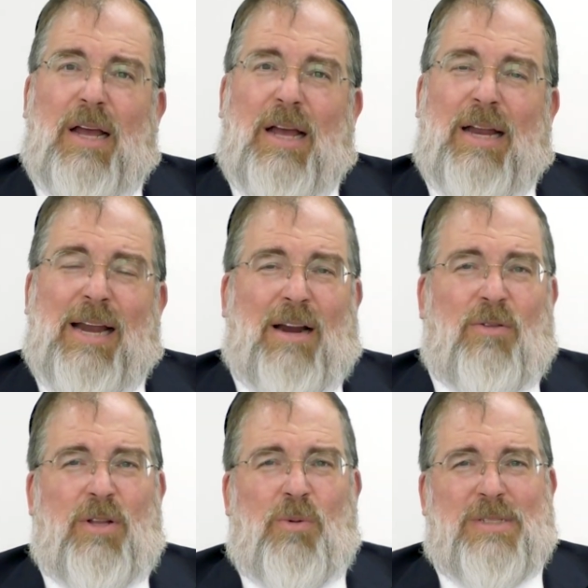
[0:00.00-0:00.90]
And not
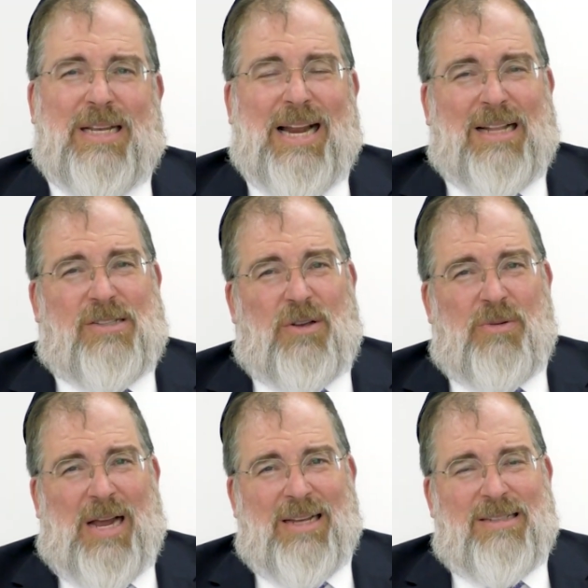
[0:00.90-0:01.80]
only was he not so
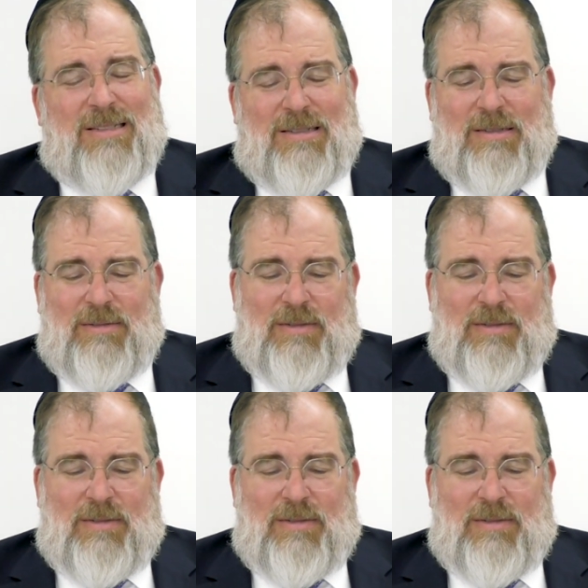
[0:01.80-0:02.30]
nice,